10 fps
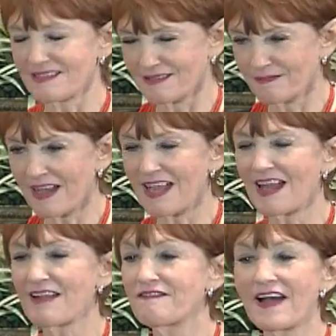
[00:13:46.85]
I, I
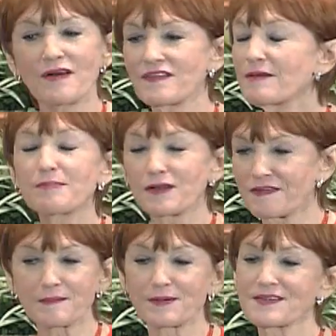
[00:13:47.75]
found the perfect
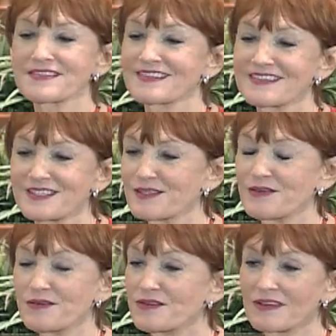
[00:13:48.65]
person to
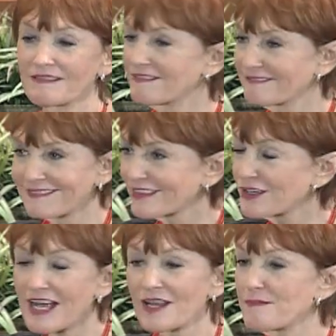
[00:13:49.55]
learn how to
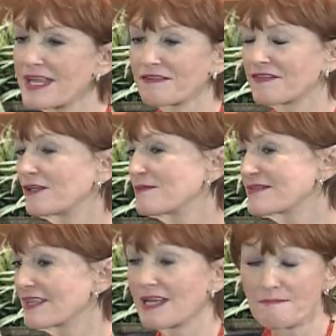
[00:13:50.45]
make films, and I
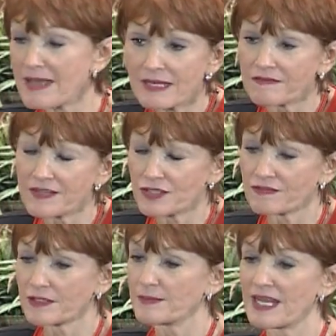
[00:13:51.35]
made a feature film
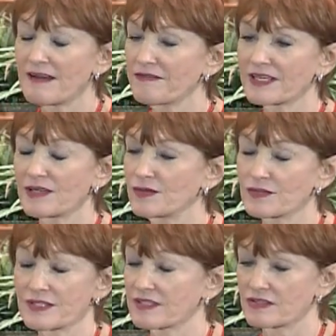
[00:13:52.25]
in Africa, which was
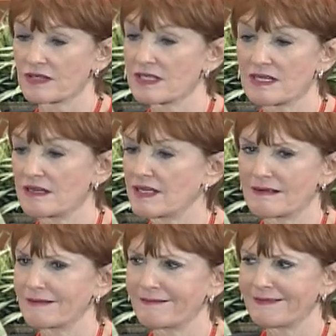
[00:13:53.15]
extraordinary uh,
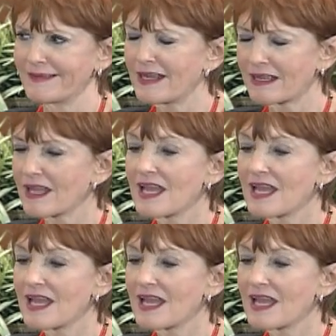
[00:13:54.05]
luck